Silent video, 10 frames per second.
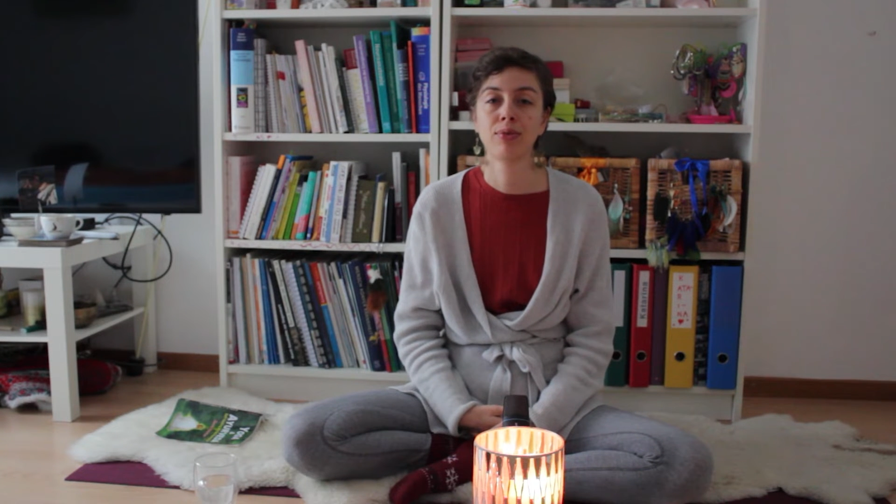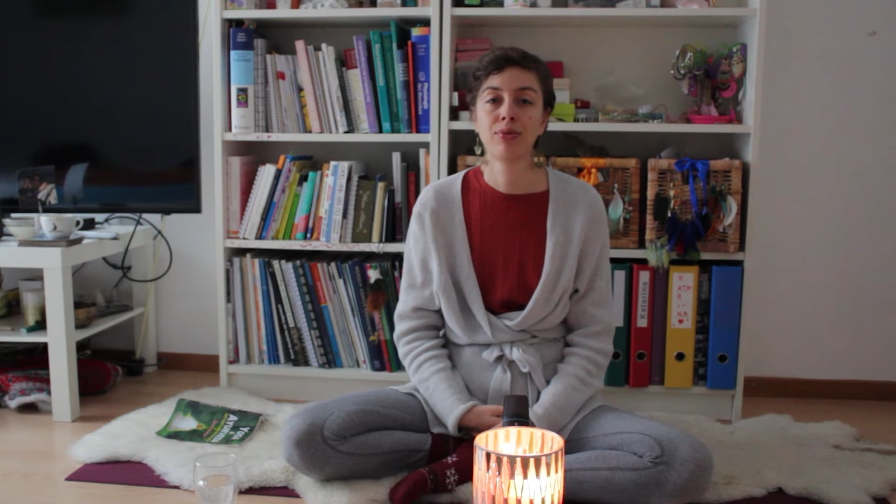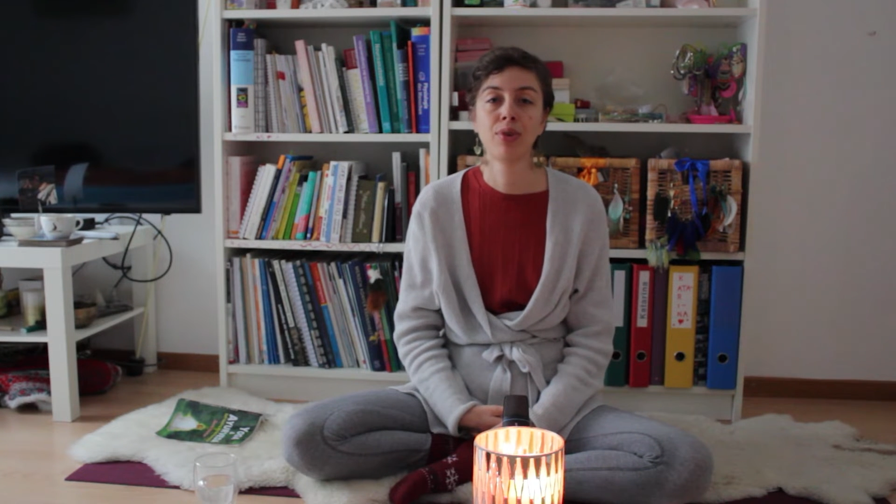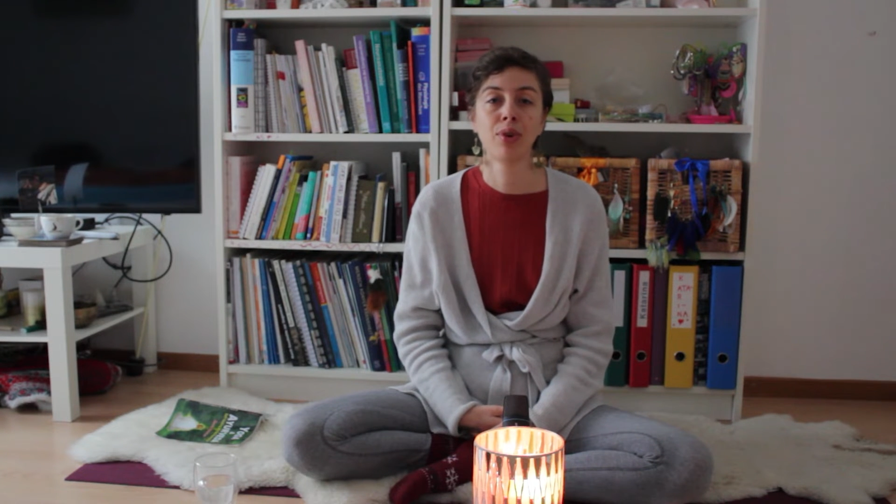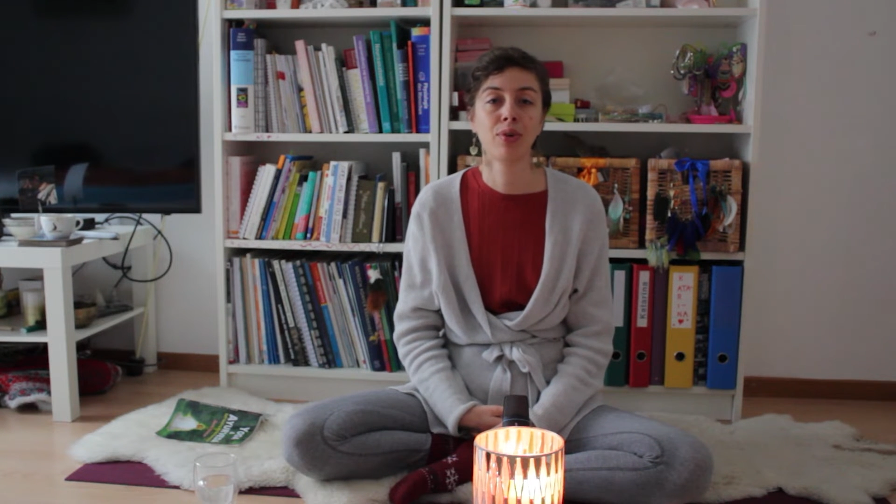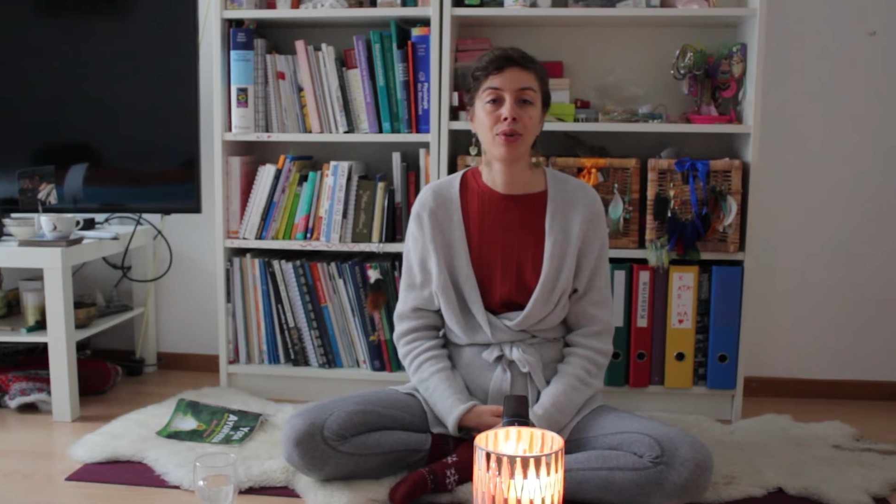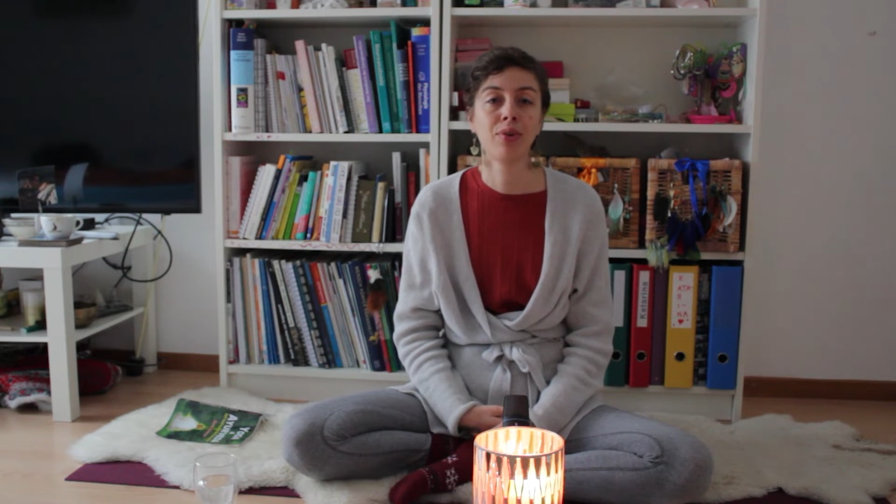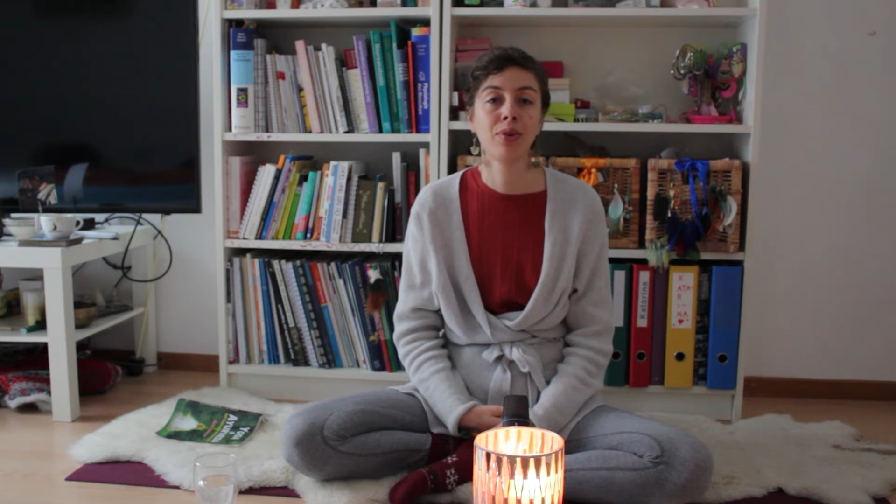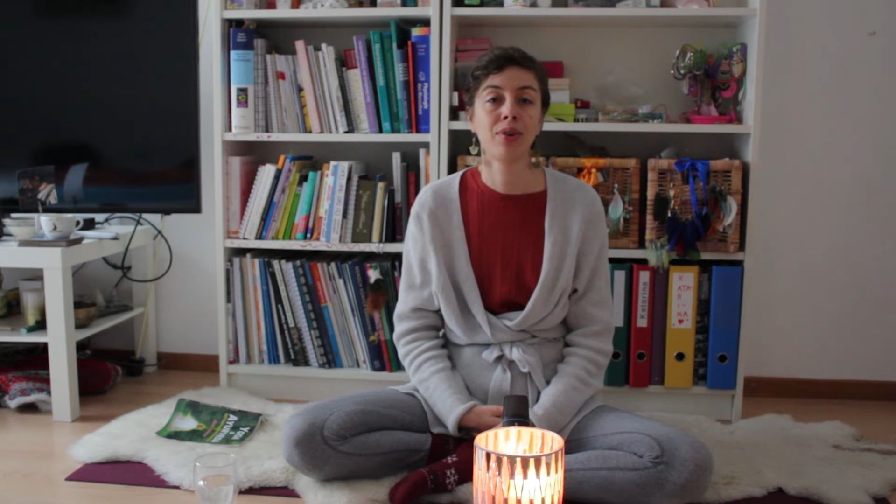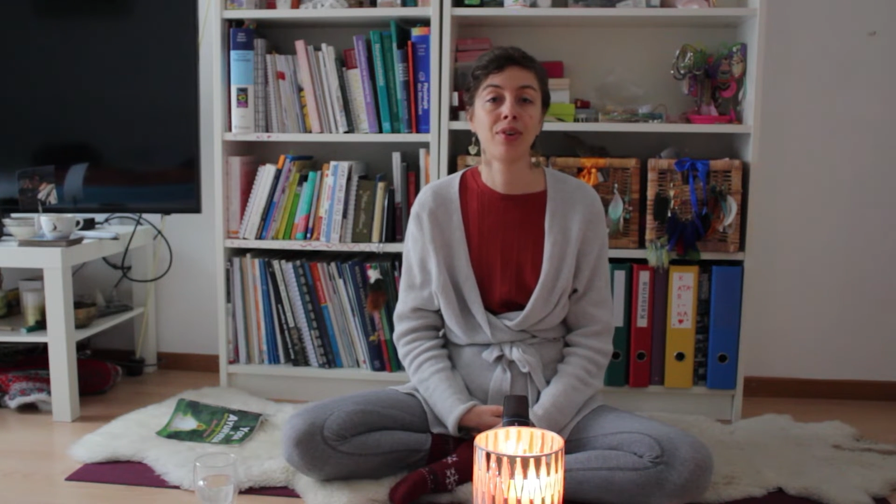know
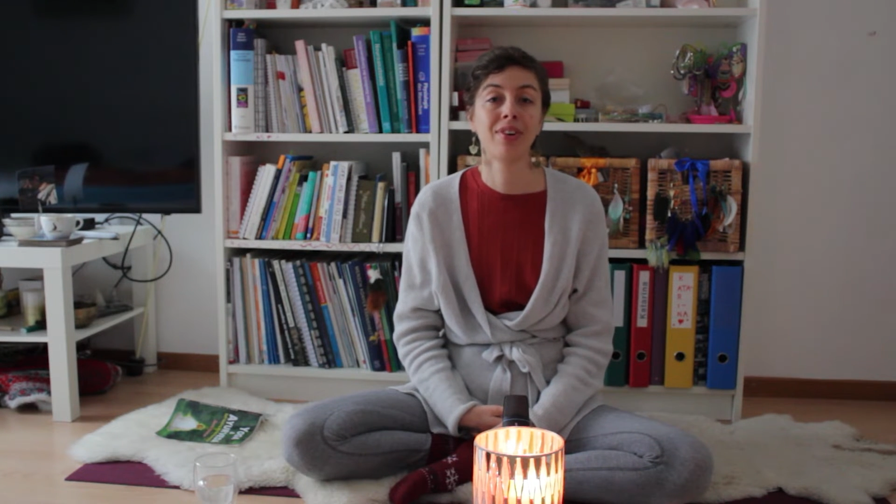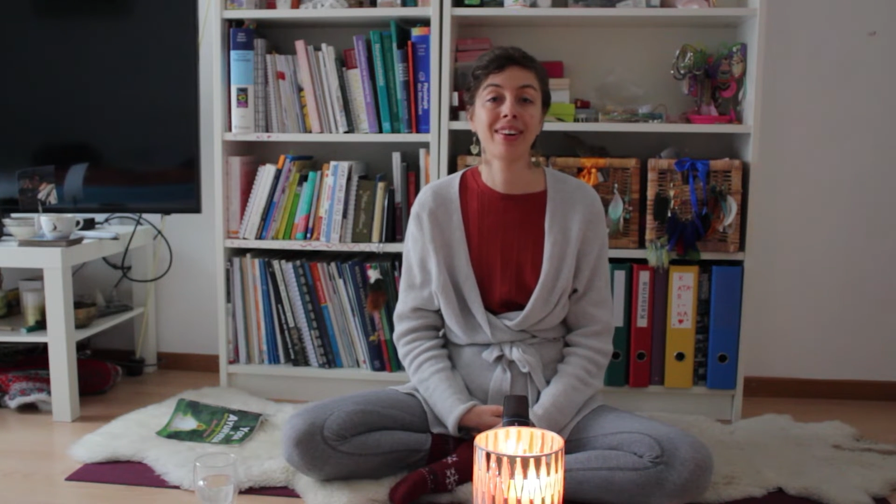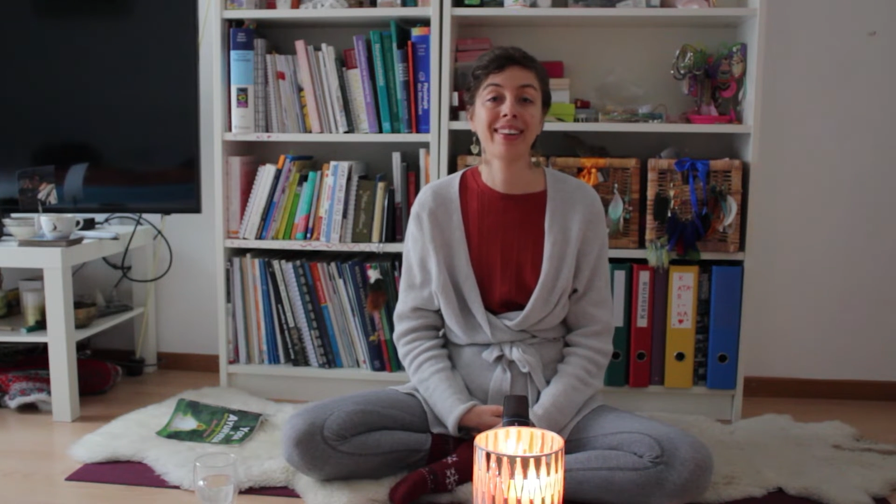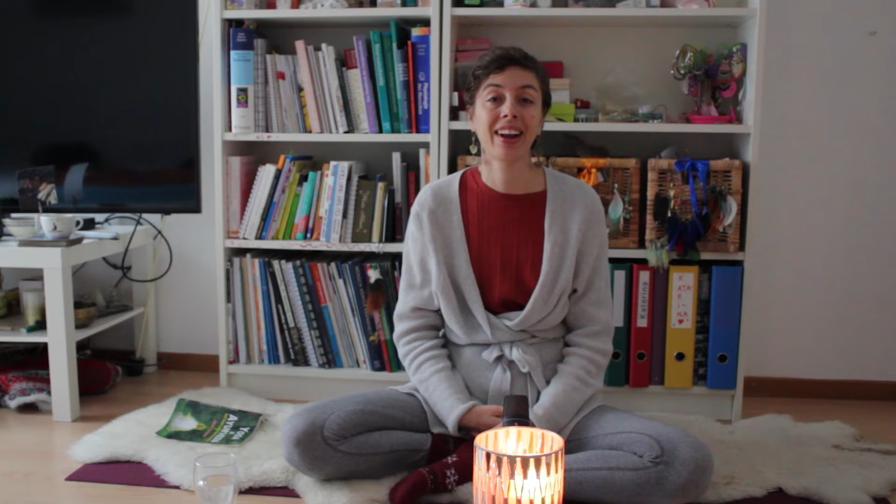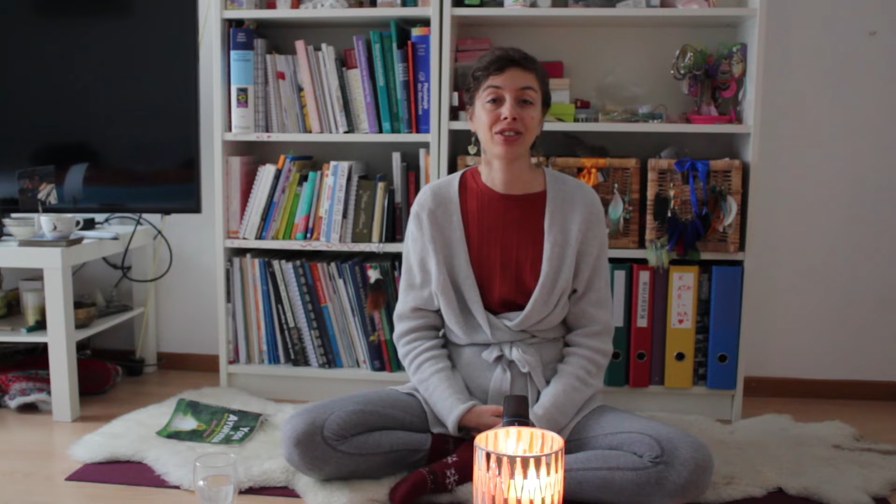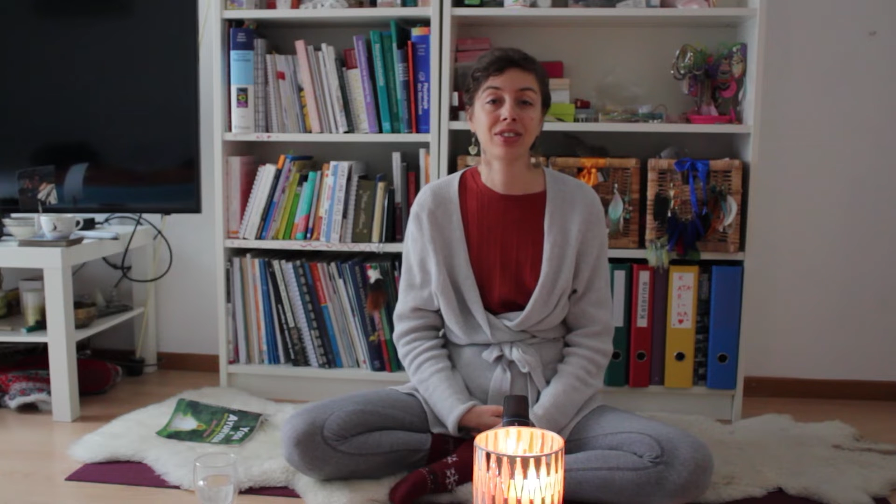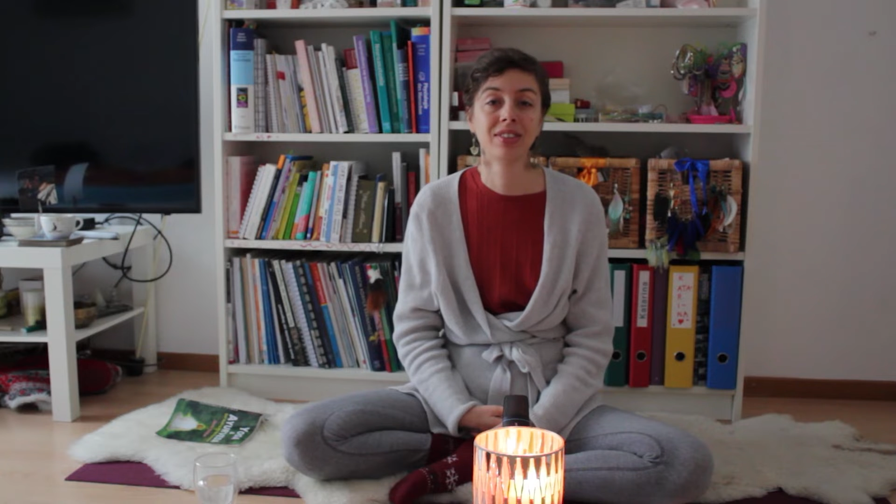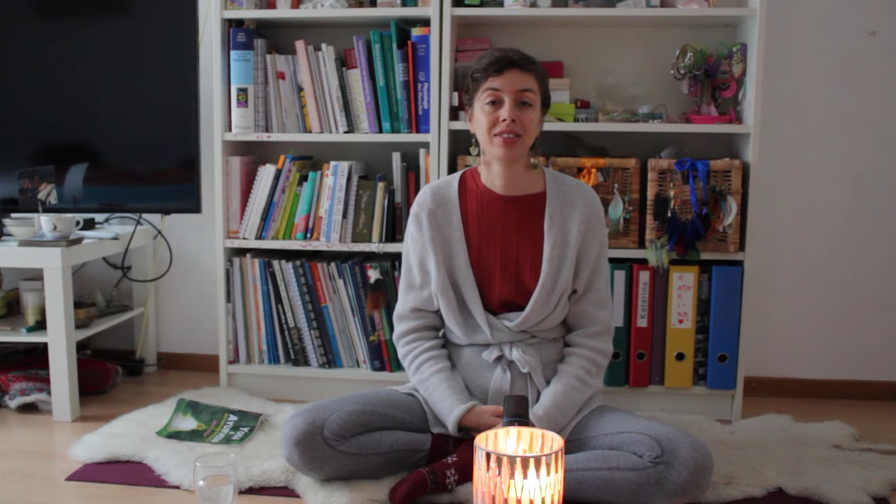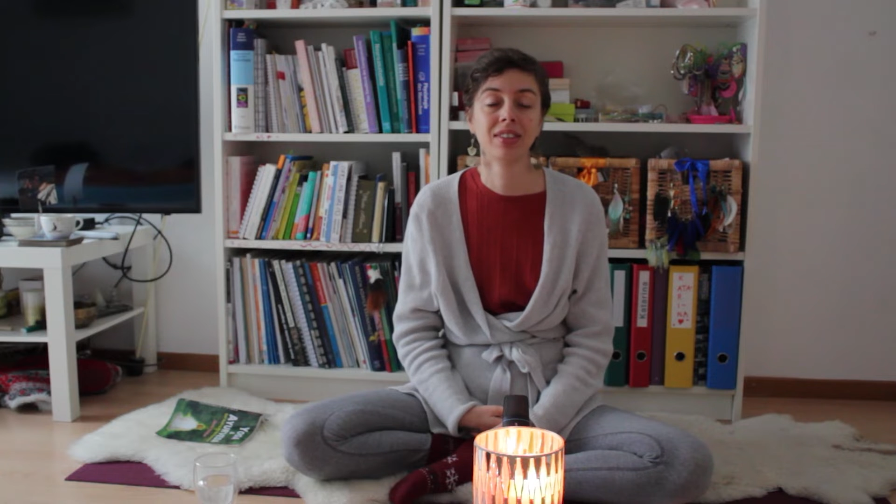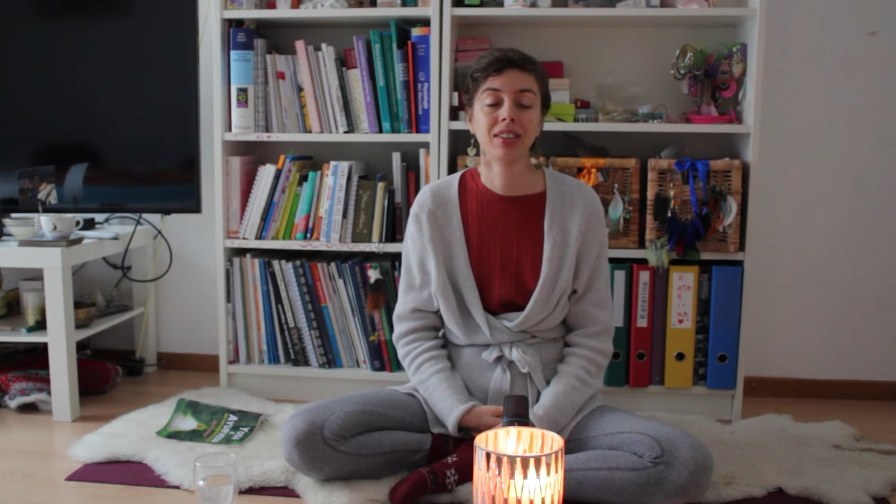your intention.